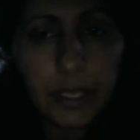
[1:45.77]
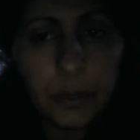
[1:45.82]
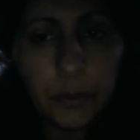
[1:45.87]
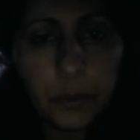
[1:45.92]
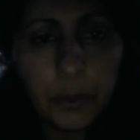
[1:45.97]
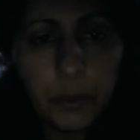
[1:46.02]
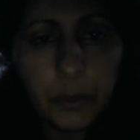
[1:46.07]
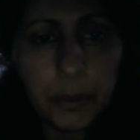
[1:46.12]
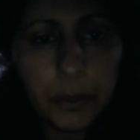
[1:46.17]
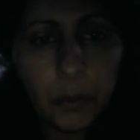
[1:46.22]
It
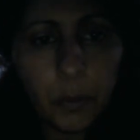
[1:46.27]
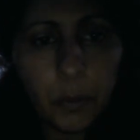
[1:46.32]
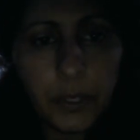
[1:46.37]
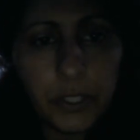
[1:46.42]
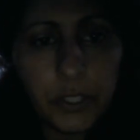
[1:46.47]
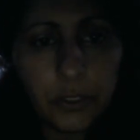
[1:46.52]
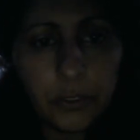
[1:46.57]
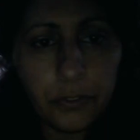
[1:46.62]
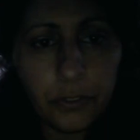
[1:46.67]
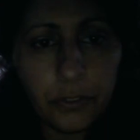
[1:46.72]
would be
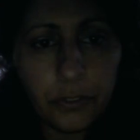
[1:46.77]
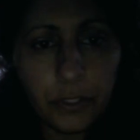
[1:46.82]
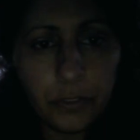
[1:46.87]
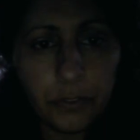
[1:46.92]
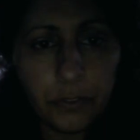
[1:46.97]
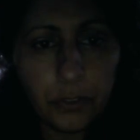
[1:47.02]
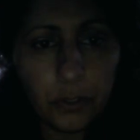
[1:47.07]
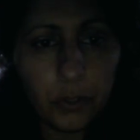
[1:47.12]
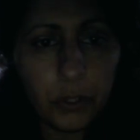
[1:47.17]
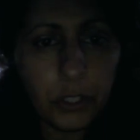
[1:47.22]
wonderful
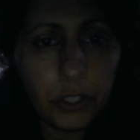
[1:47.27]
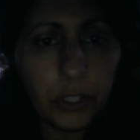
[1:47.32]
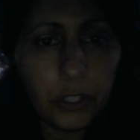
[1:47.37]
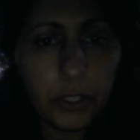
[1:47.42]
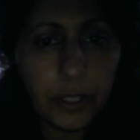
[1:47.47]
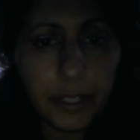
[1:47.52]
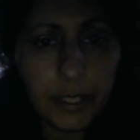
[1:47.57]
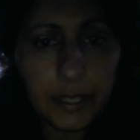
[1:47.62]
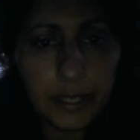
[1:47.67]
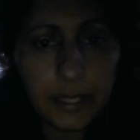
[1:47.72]
if you could
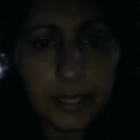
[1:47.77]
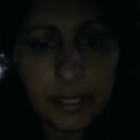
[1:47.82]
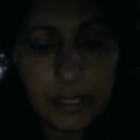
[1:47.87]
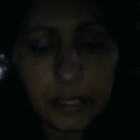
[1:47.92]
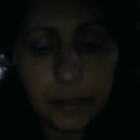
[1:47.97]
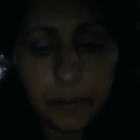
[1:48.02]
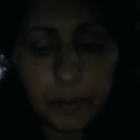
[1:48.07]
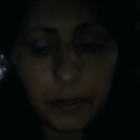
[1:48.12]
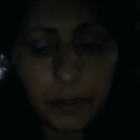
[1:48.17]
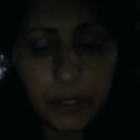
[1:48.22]
look at the
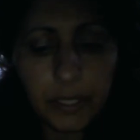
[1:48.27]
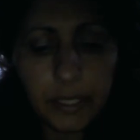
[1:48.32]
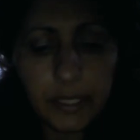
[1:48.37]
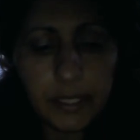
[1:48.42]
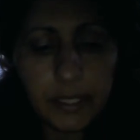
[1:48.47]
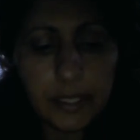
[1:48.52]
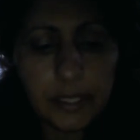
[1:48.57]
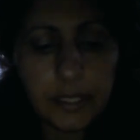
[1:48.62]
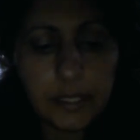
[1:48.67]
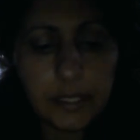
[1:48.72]

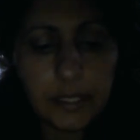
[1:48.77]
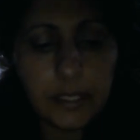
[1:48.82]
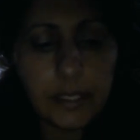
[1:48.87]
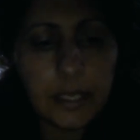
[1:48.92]
experience